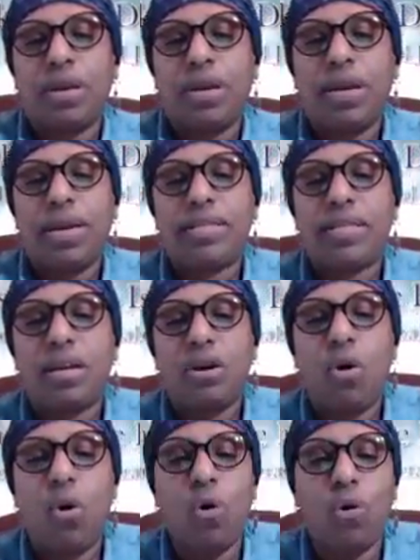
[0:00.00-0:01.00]
It's going to
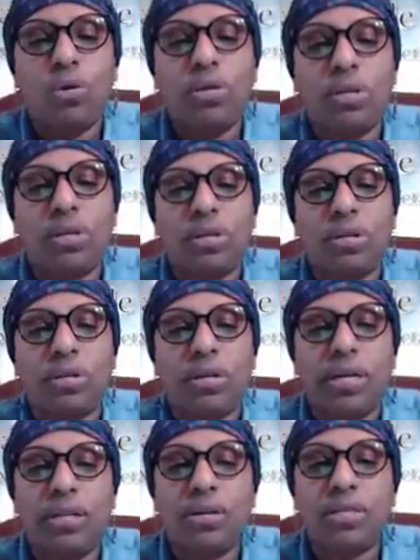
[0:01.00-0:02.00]
hold. It
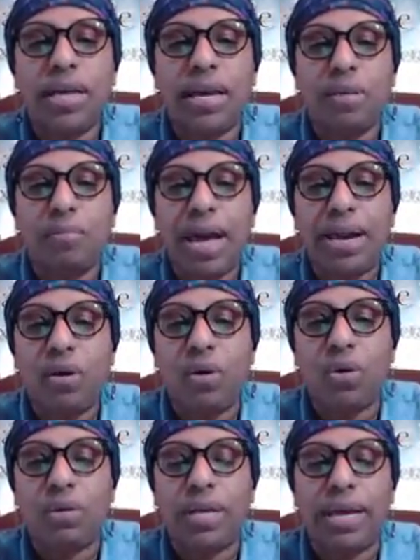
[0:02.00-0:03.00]
looks like it might
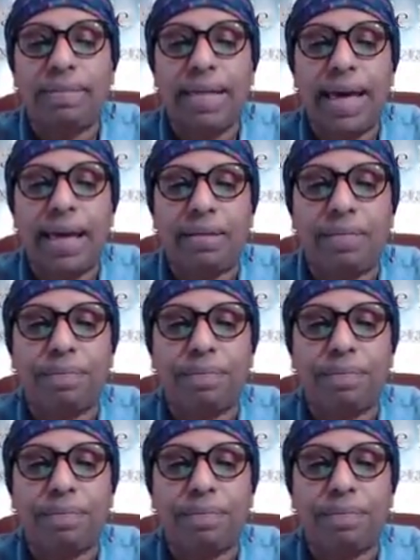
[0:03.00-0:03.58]
hold like that,